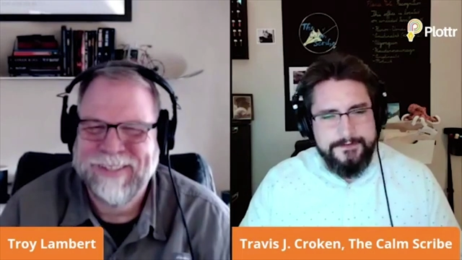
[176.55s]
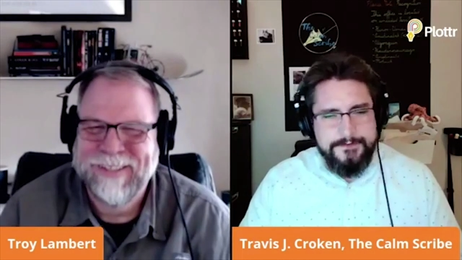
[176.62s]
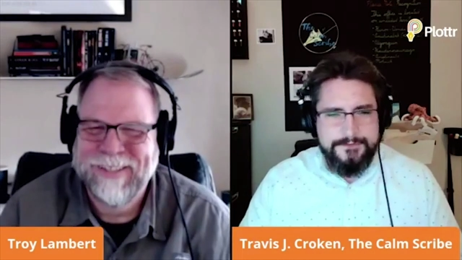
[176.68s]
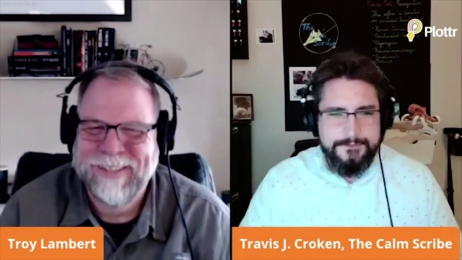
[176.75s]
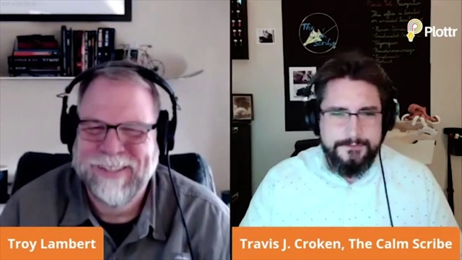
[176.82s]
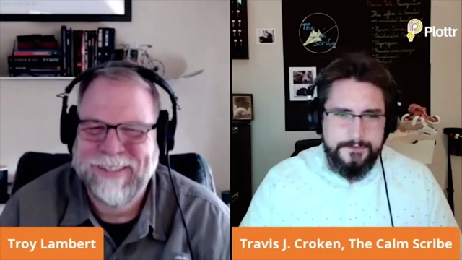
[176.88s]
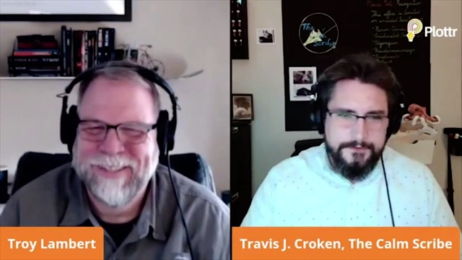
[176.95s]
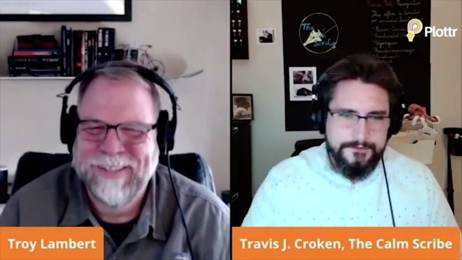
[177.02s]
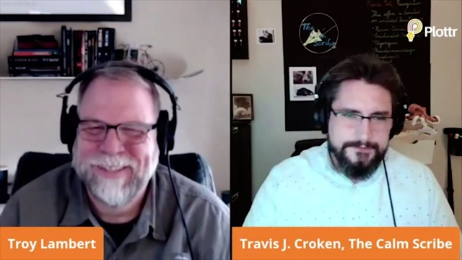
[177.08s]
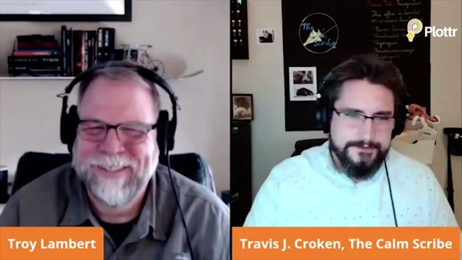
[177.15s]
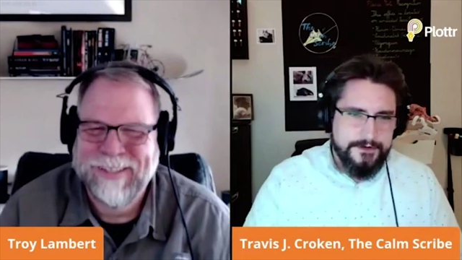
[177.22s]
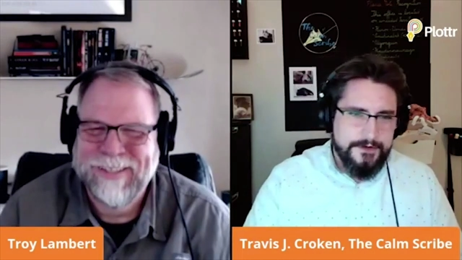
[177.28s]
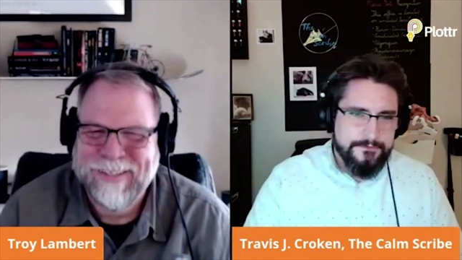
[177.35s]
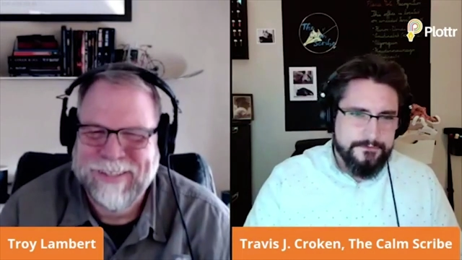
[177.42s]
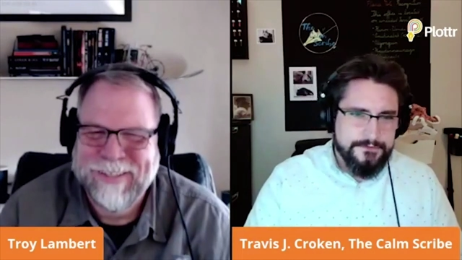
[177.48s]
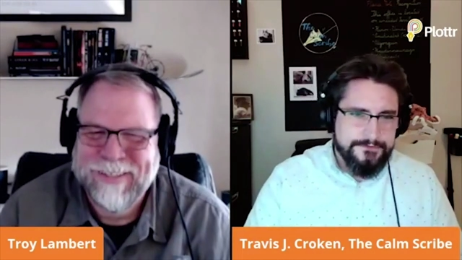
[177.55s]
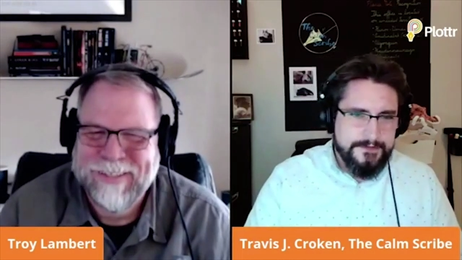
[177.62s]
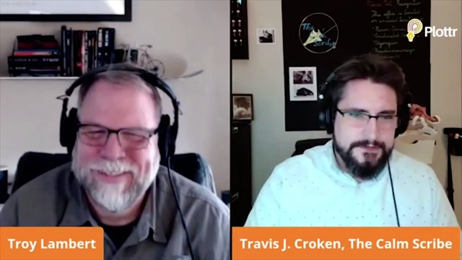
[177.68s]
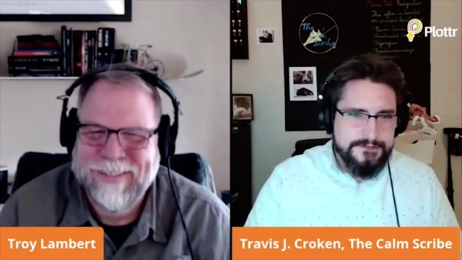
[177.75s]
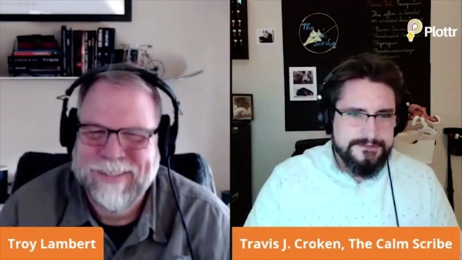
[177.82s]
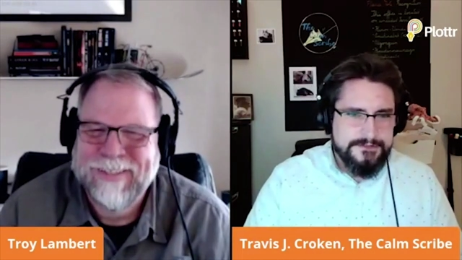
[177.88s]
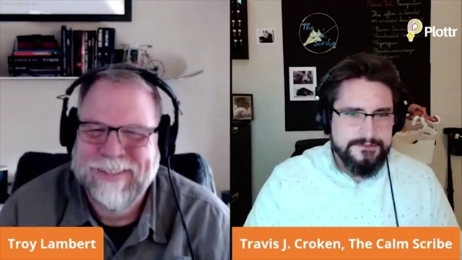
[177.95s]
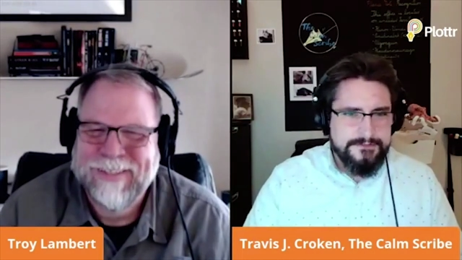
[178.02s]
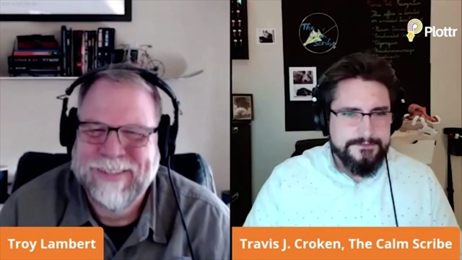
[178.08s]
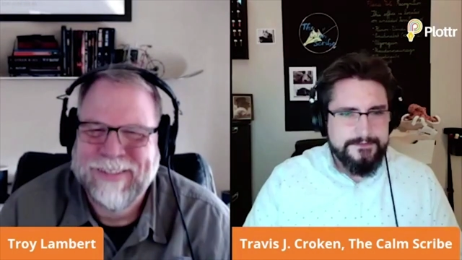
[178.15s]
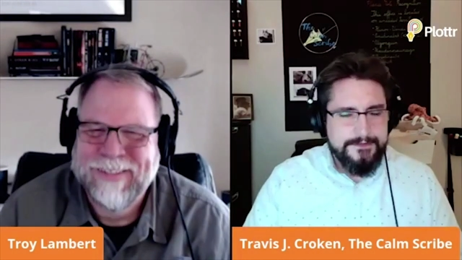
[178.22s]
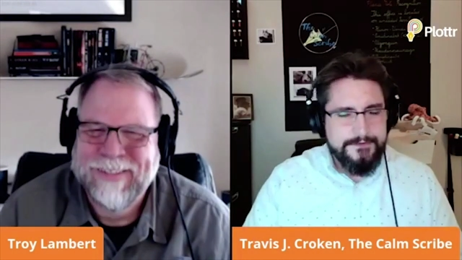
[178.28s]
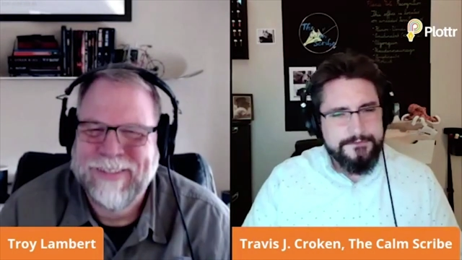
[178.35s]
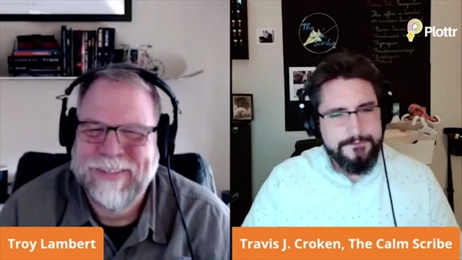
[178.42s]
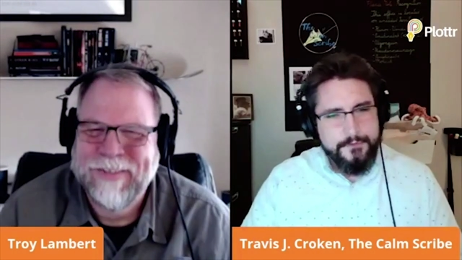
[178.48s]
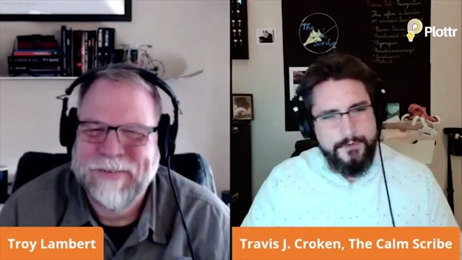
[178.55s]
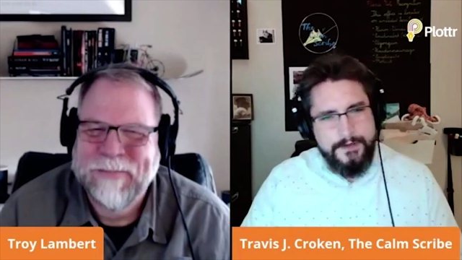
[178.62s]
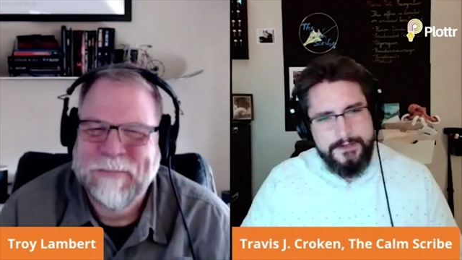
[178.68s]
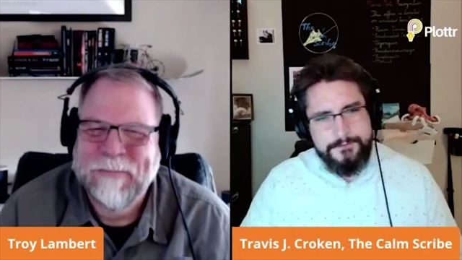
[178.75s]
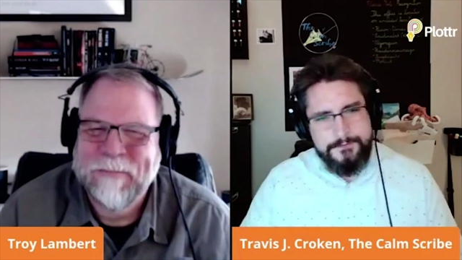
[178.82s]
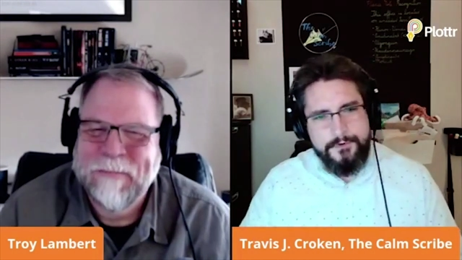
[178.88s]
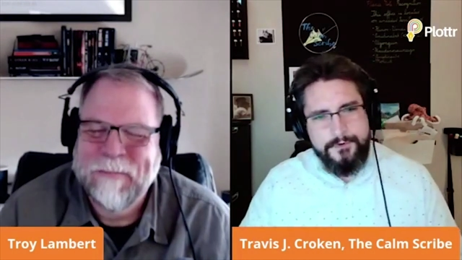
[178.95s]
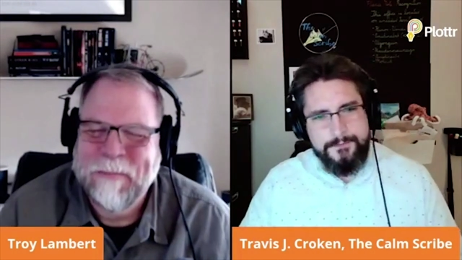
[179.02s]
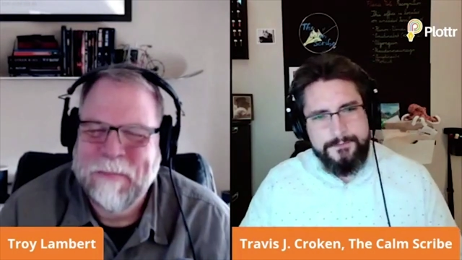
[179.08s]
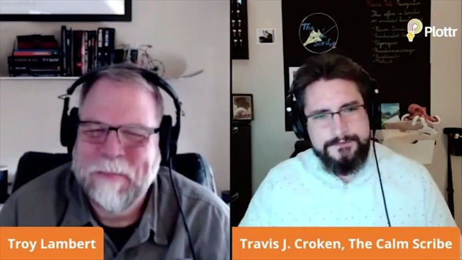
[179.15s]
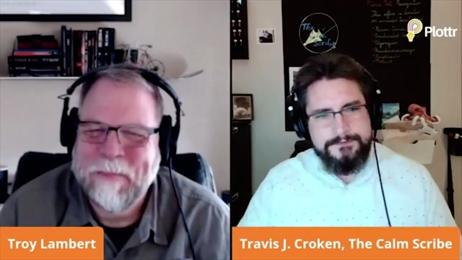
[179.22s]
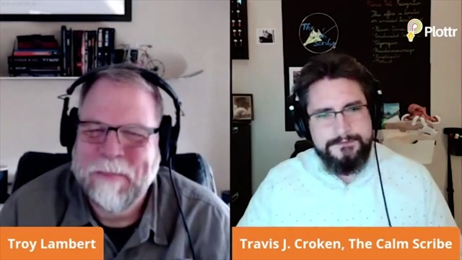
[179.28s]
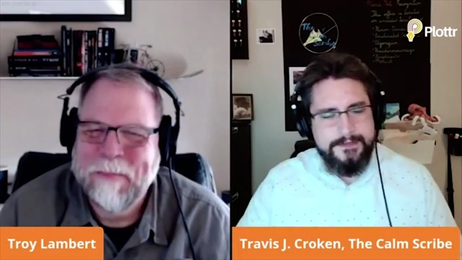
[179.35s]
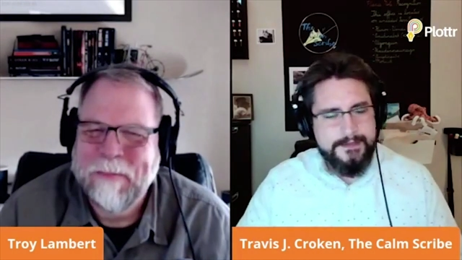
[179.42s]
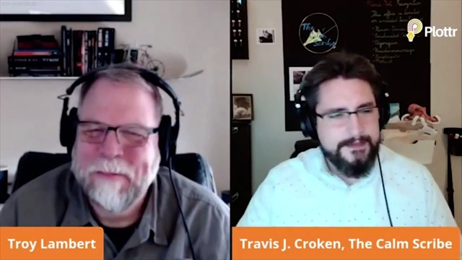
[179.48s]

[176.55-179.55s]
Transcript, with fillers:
Speaker 1: There's some lulls in the conversations. There's some quiet moments.